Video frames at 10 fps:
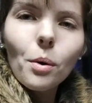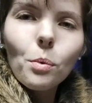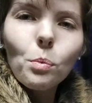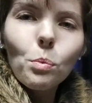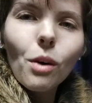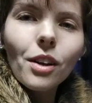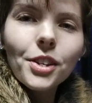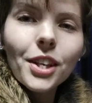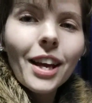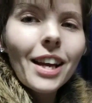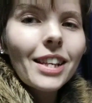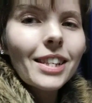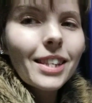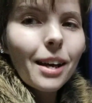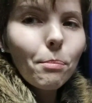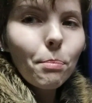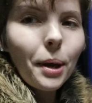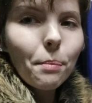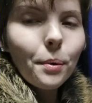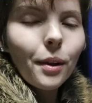Watch. Some
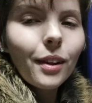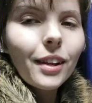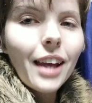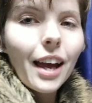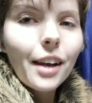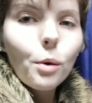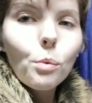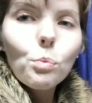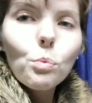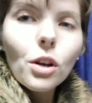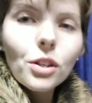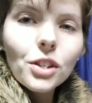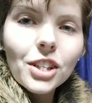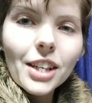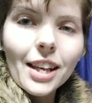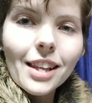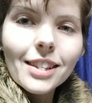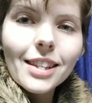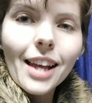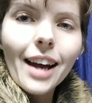people get
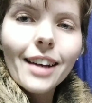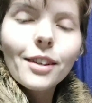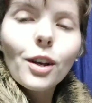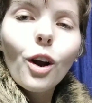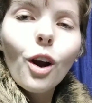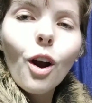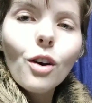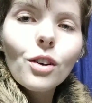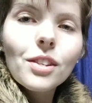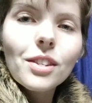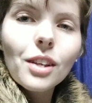watches and clocks